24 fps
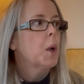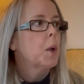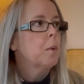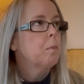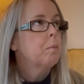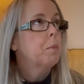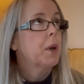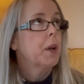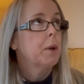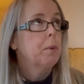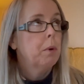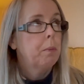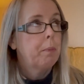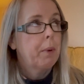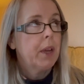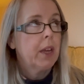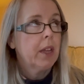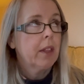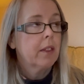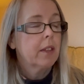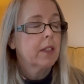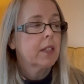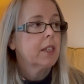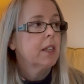but I will
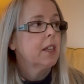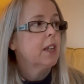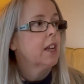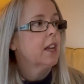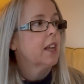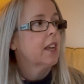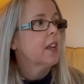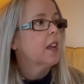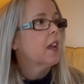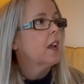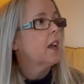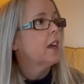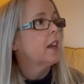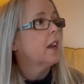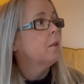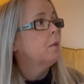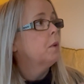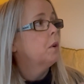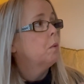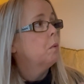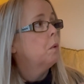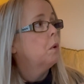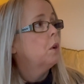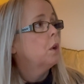paint the ceiling and I
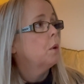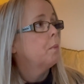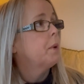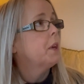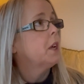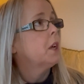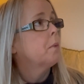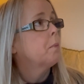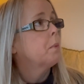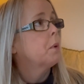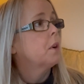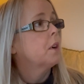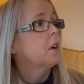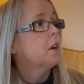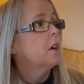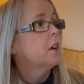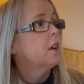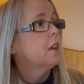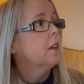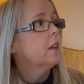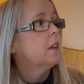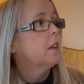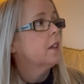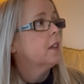will wallpaper
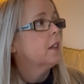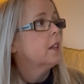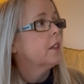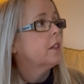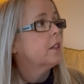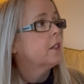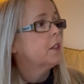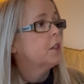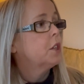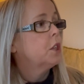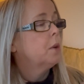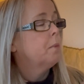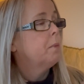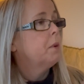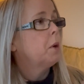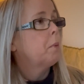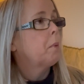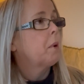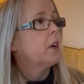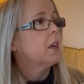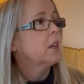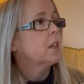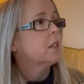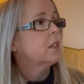the chimney
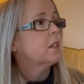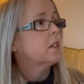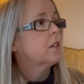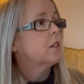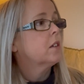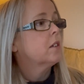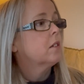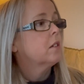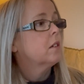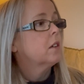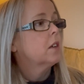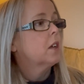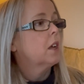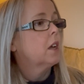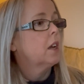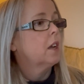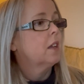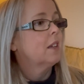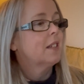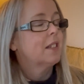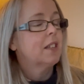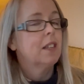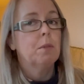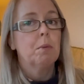breast and
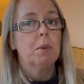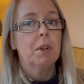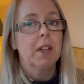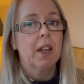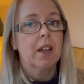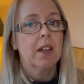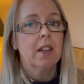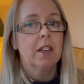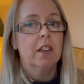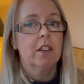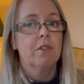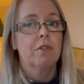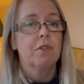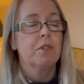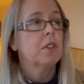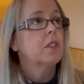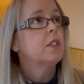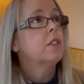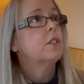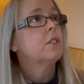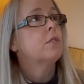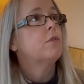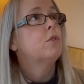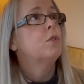I'll see, will that give
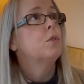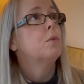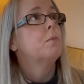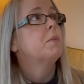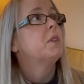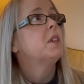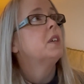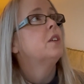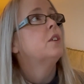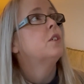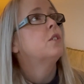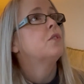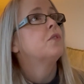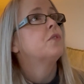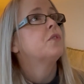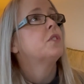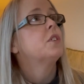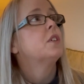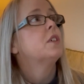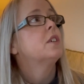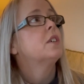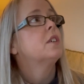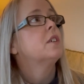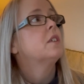the room enough
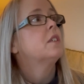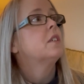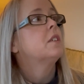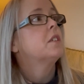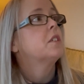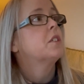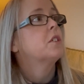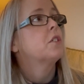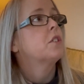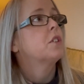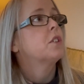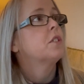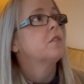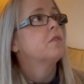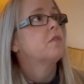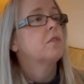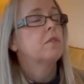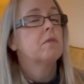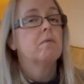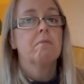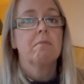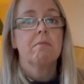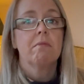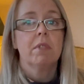sort of,
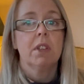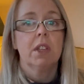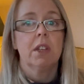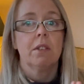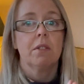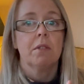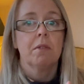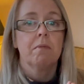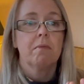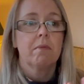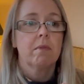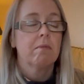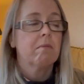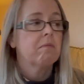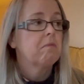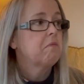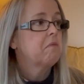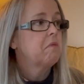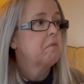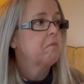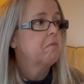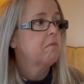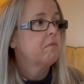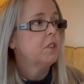you know,
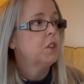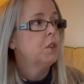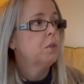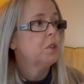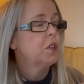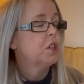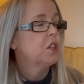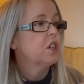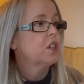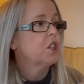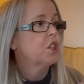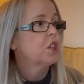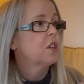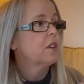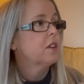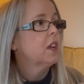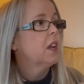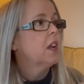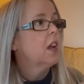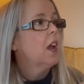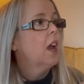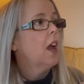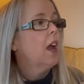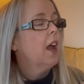new zhuzh?
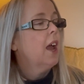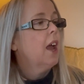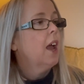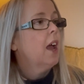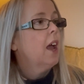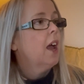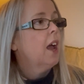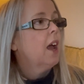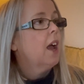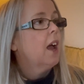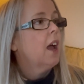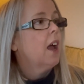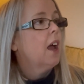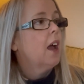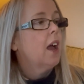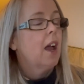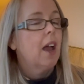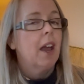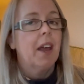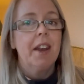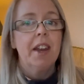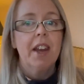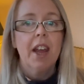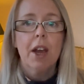
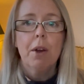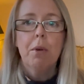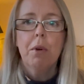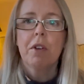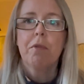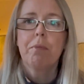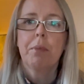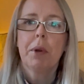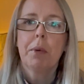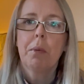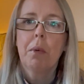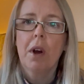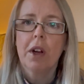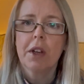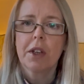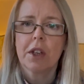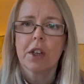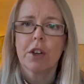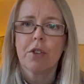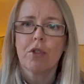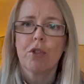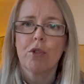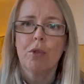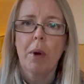And now I've been
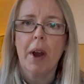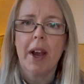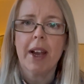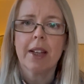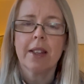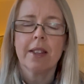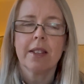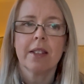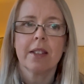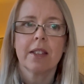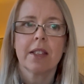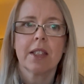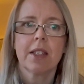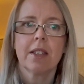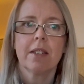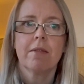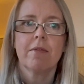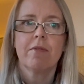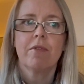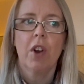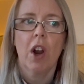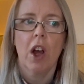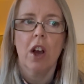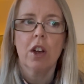watching Rowan's
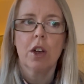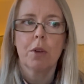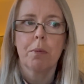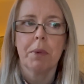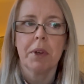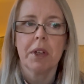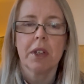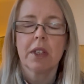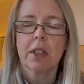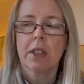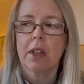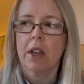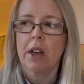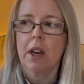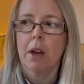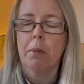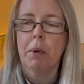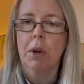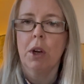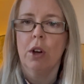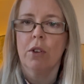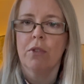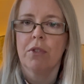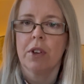Vlogmas and
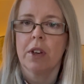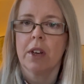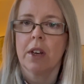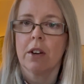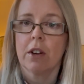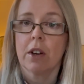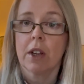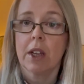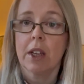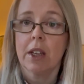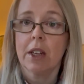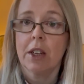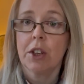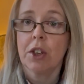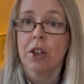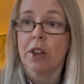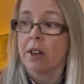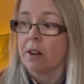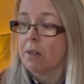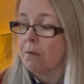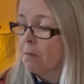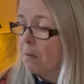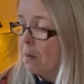I'm loving her kitchen.